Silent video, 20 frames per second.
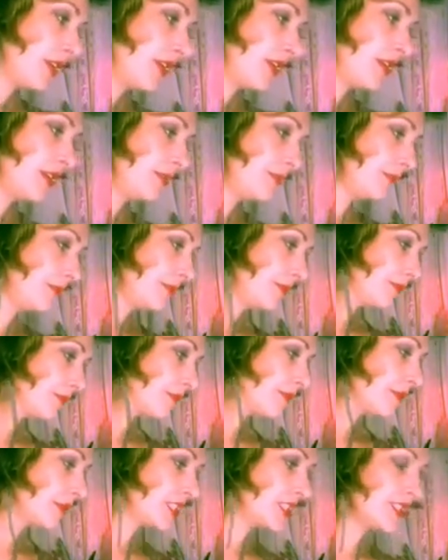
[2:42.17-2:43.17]
um,
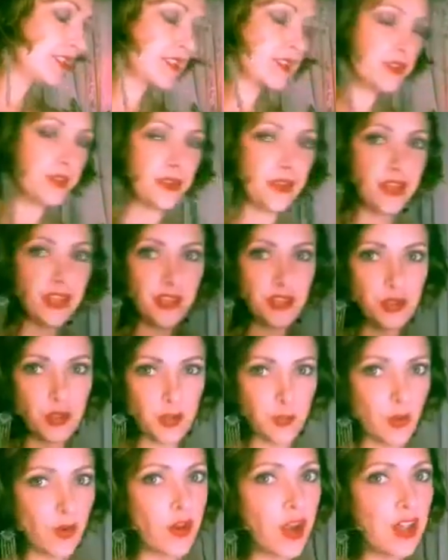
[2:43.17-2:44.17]
Let's go to the
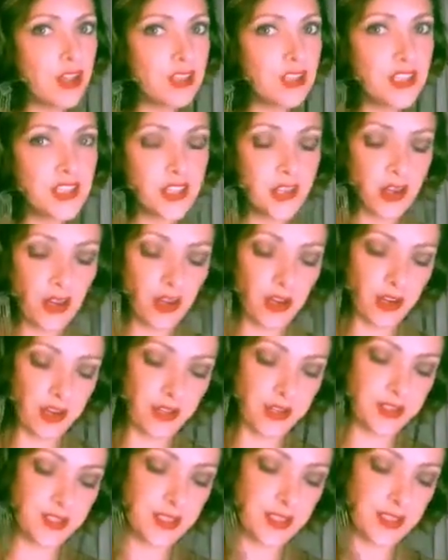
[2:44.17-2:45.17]
numerology
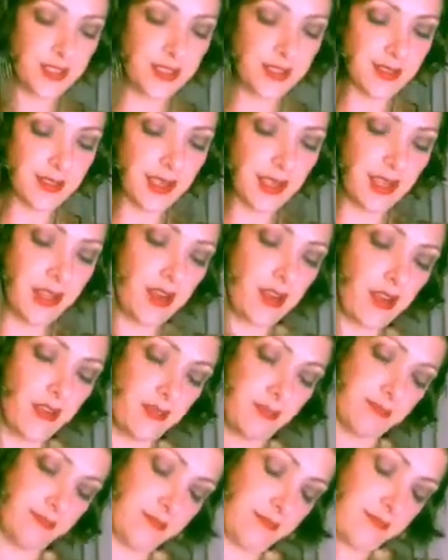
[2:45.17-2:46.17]
cards and get
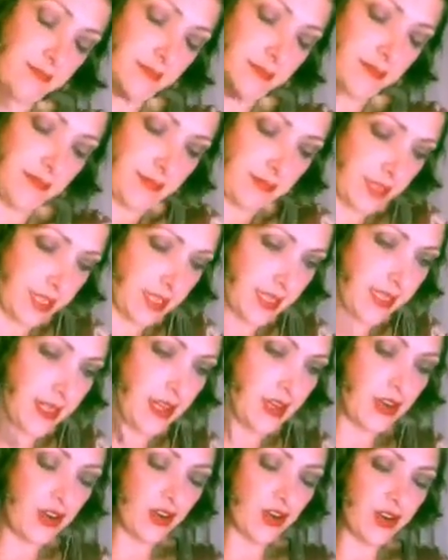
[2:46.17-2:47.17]
a get
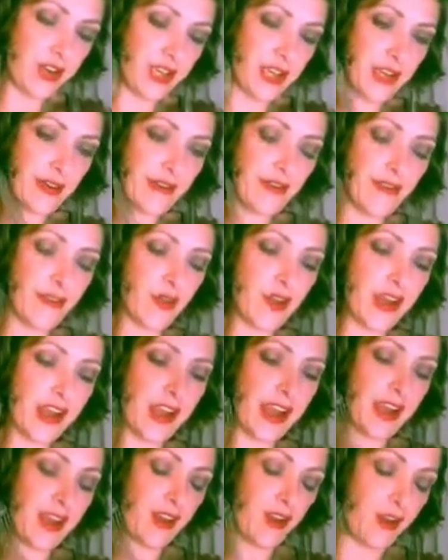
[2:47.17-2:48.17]
a card here for
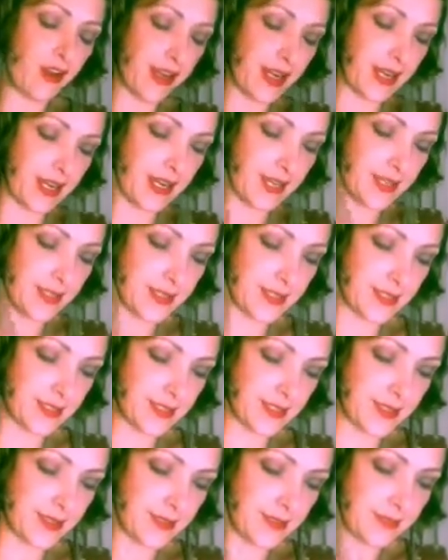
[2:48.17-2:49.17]
Aries.
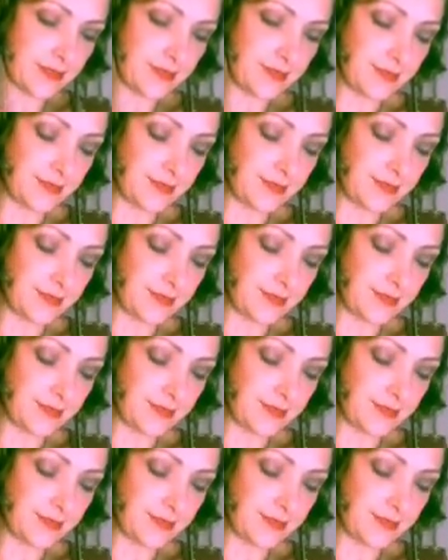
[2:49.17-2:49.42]
Let's